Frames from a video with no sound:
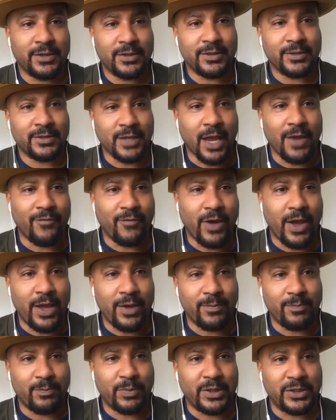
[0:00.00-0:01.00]
sci fi
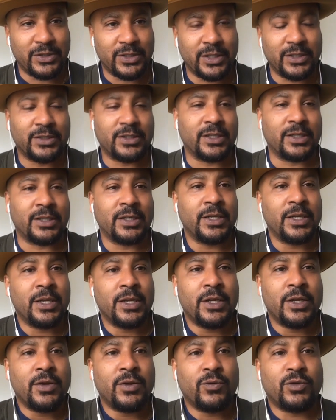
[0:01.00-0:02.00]
business. And
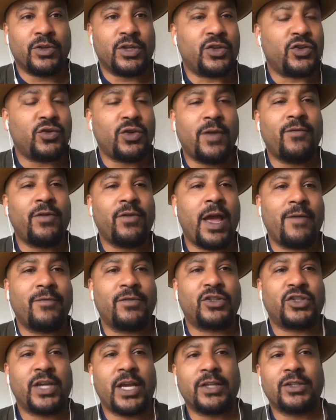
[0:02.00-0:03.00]
did you ever have a
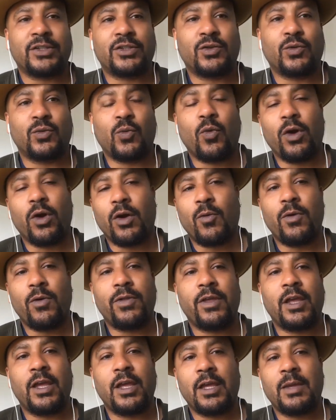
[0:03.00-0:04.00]
chance to work with
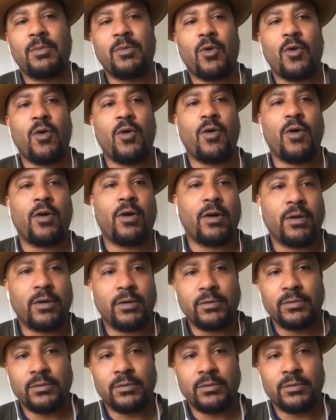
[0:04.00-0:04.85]
him or